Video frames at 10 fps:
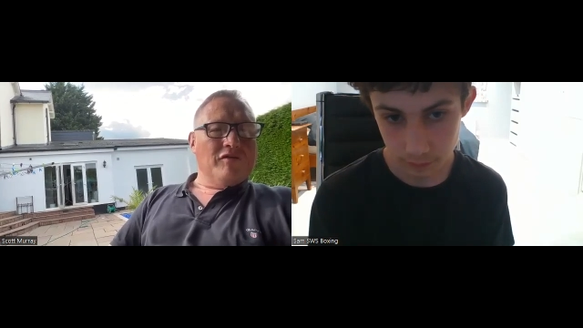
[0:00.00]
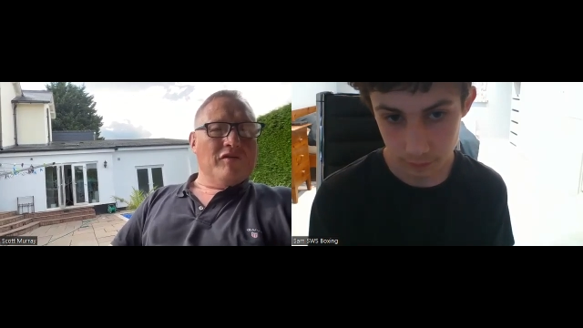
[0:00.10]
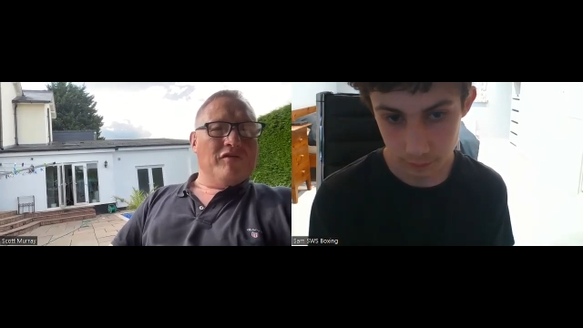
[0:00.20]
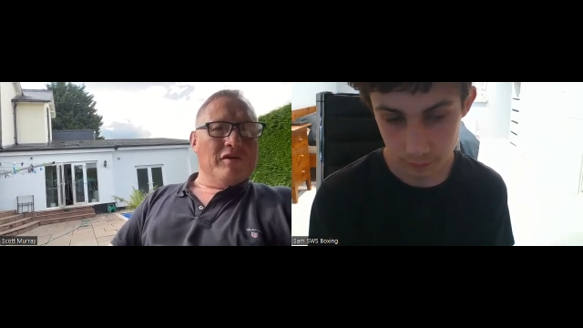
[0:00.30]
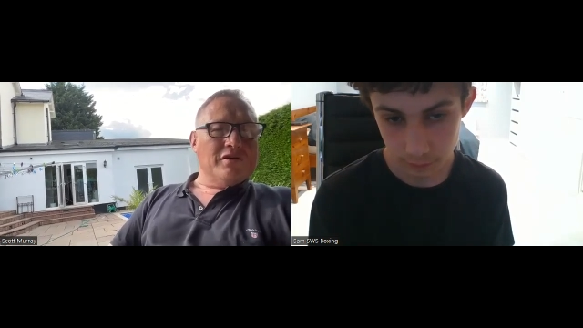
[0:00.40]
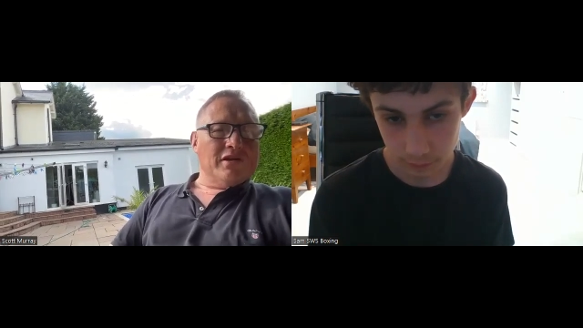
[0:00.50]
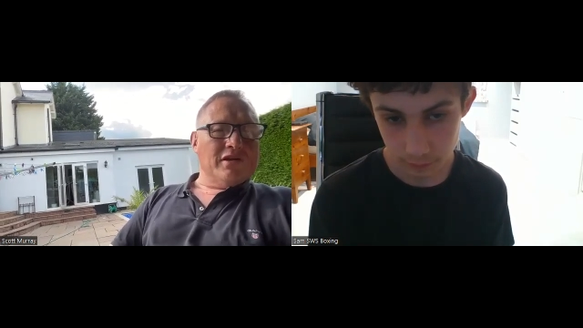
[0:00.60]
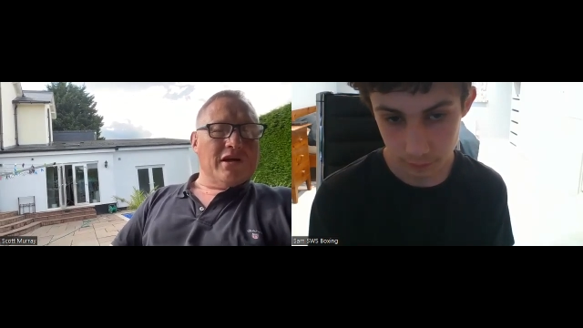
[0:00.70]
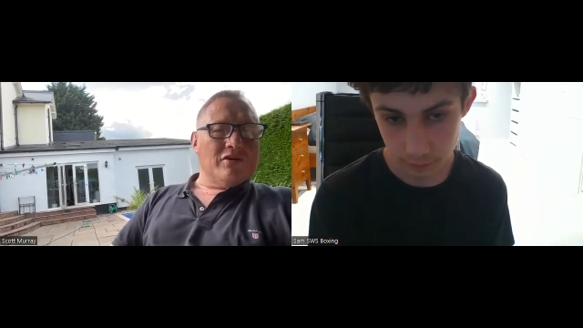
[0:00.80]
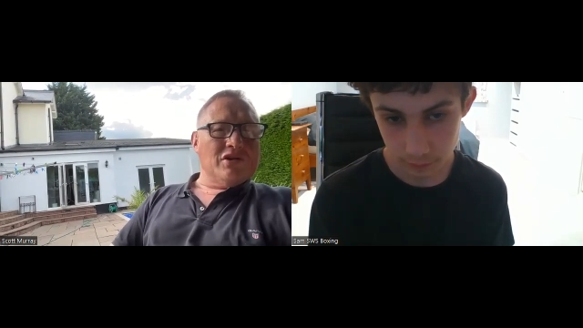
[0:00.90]
Speaker 1: for the first
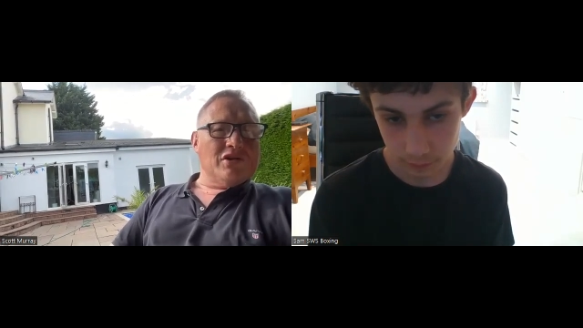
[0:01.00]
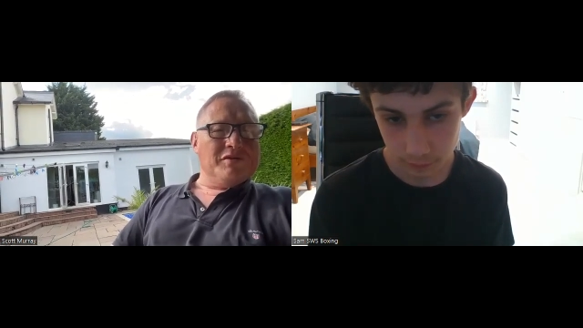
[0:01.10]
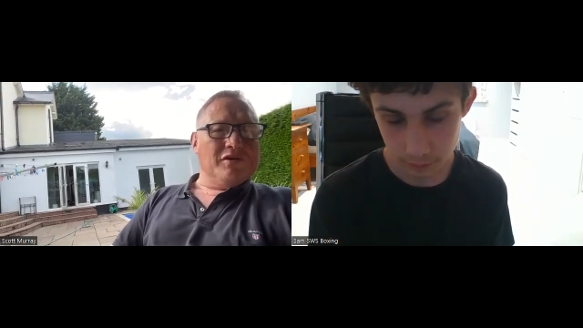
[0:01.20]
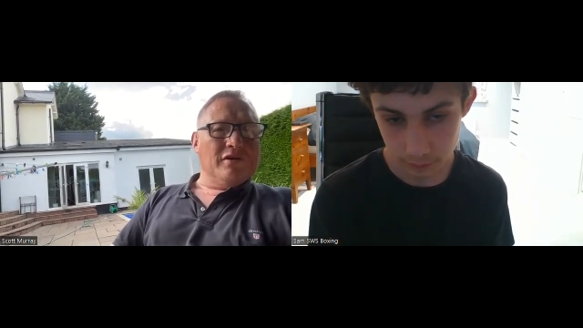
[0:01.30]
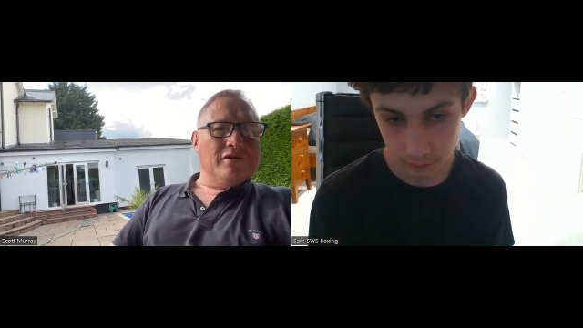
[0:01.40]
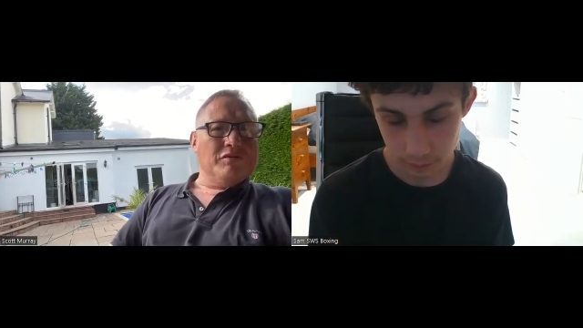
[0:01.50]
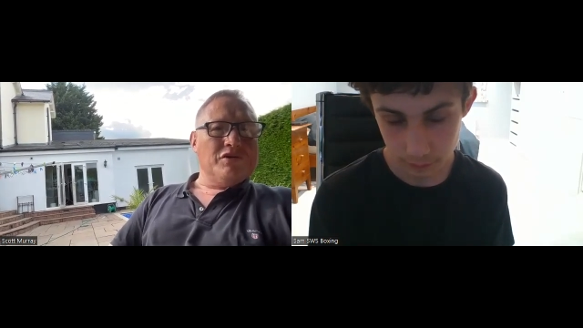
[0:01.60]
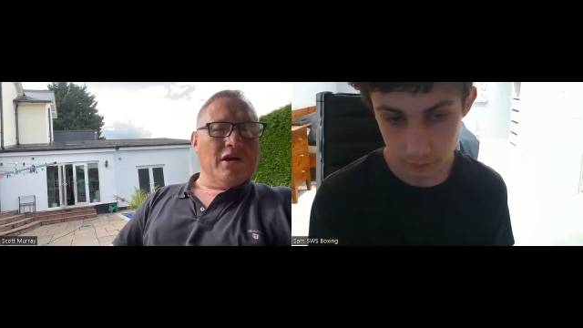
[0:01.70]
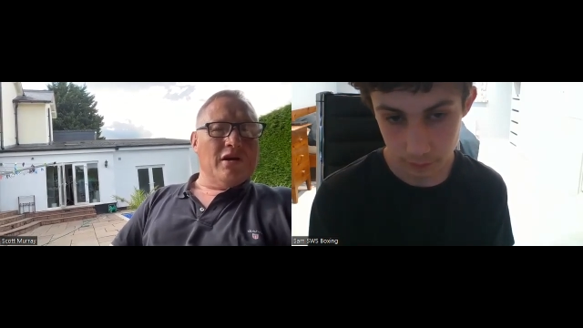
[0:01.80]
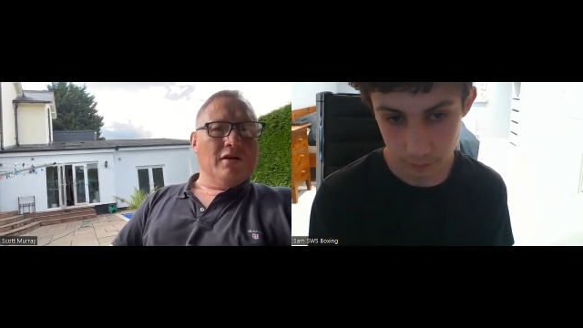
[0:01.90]
Excelsior Sporting Club
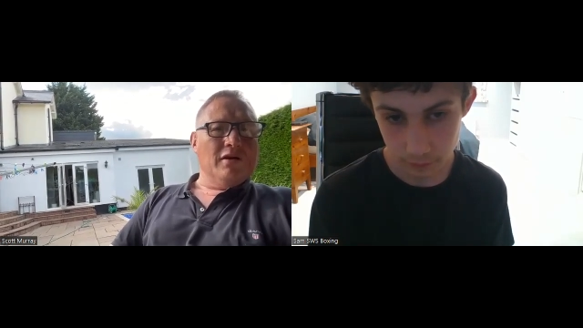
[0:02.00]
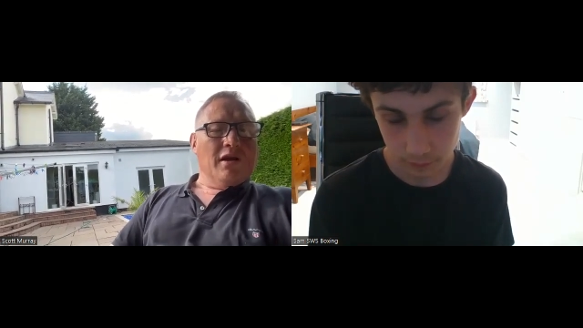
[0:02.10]
show.